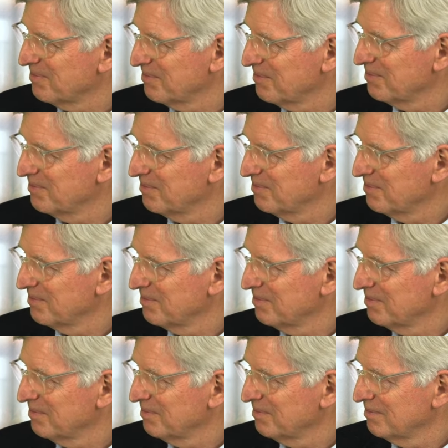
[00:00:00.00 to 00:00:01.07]

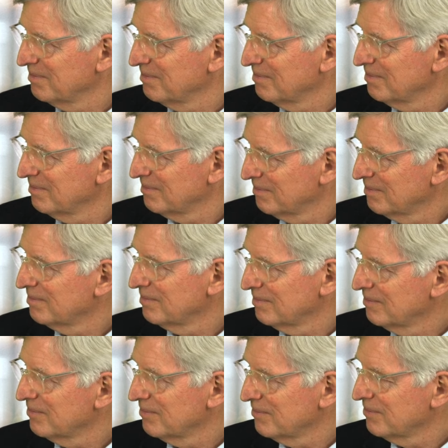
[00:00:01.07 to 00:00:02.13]

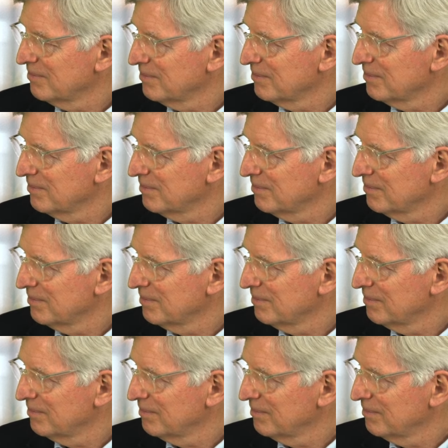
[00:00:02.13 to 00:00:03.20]

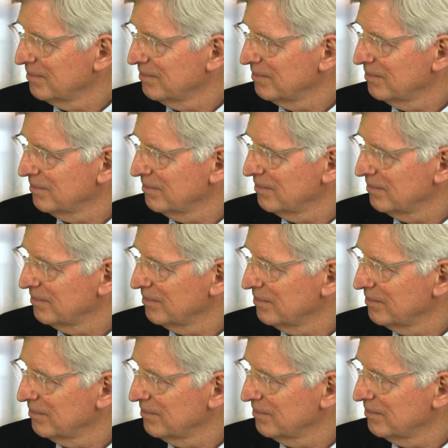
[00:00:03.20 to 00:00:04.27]

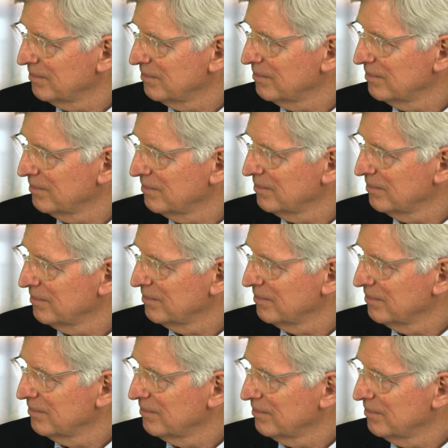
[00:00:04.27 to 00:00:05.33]

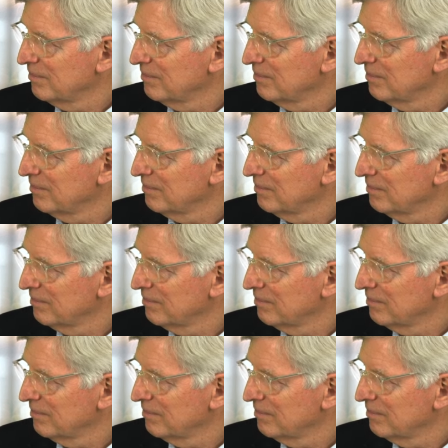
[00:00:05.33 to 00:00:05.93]
(not speaking)